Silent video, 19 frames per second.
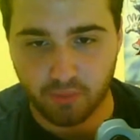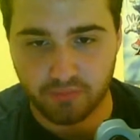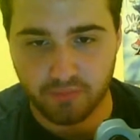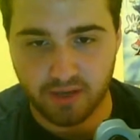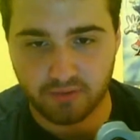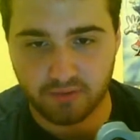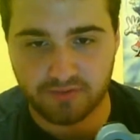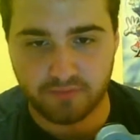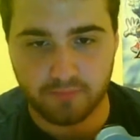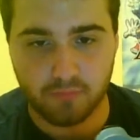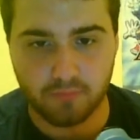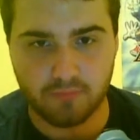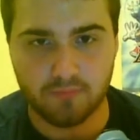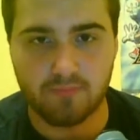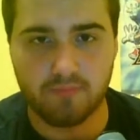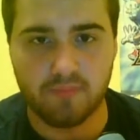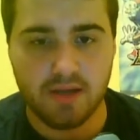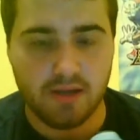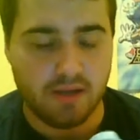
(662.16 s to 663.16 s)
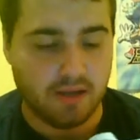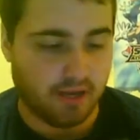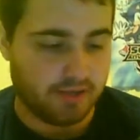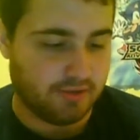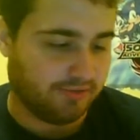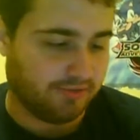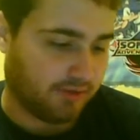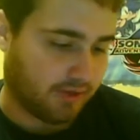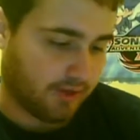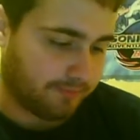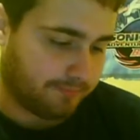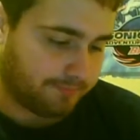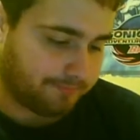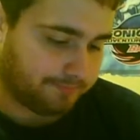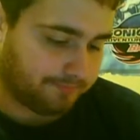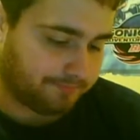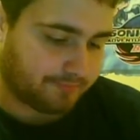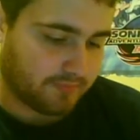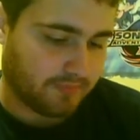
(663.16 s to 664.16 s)
I'm having to like redo all the
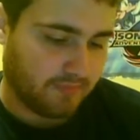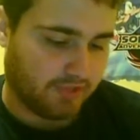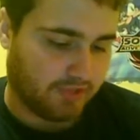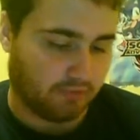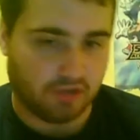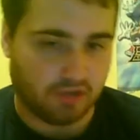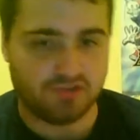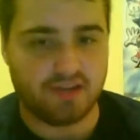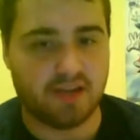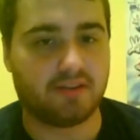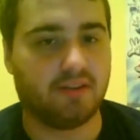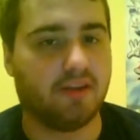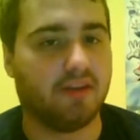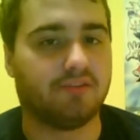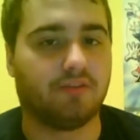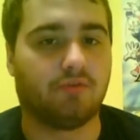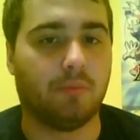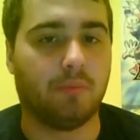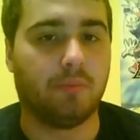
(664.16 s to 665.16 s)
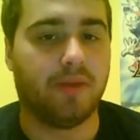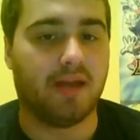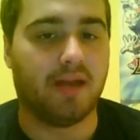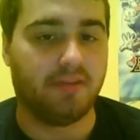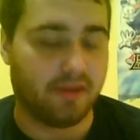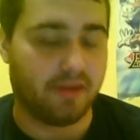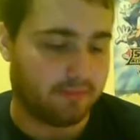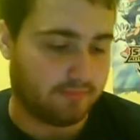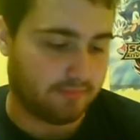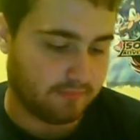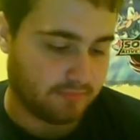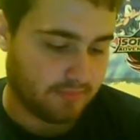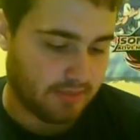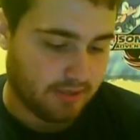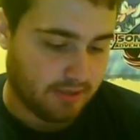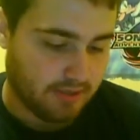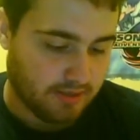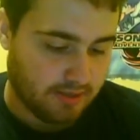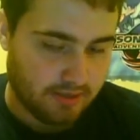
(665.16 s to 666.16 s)
quests, and I lost my Coolio items,
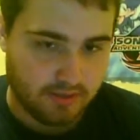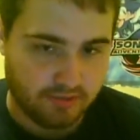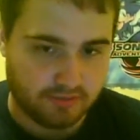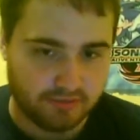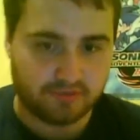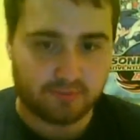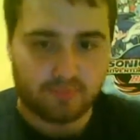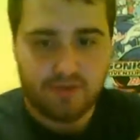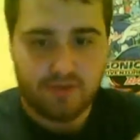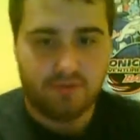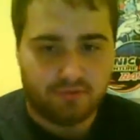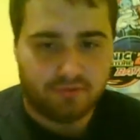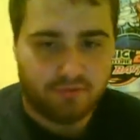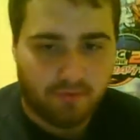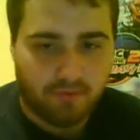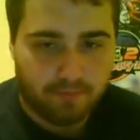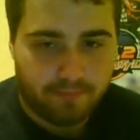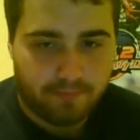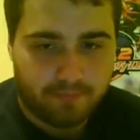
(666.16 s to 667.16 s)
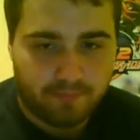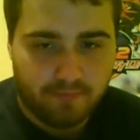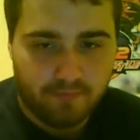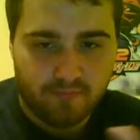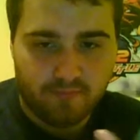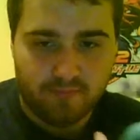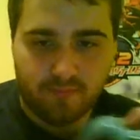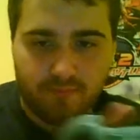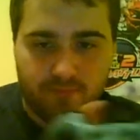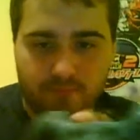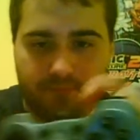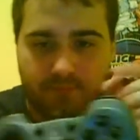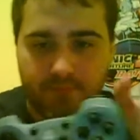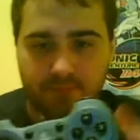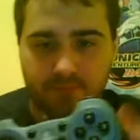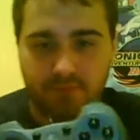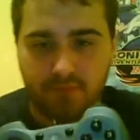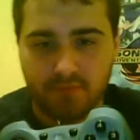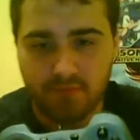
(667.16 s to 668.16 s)
like my axe and whatnot.
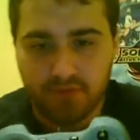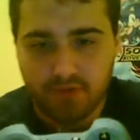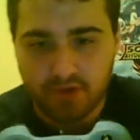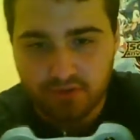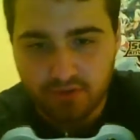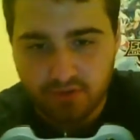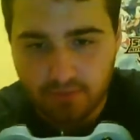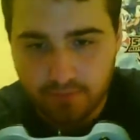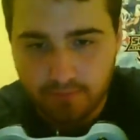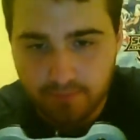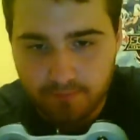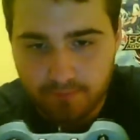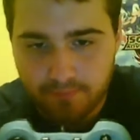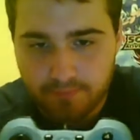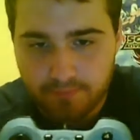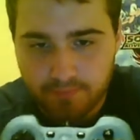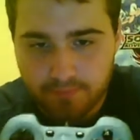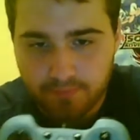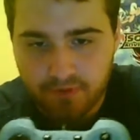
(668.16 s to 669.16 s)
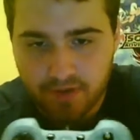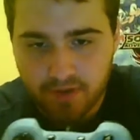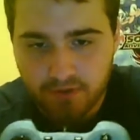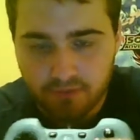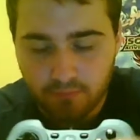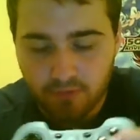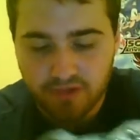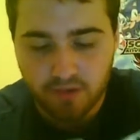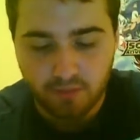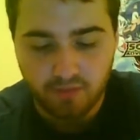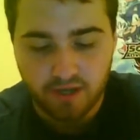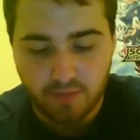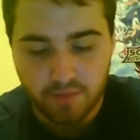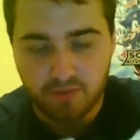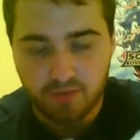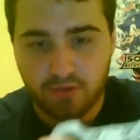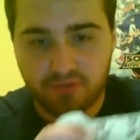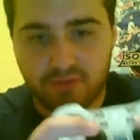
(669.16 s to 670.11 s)
But that's okay. I also tried the sword.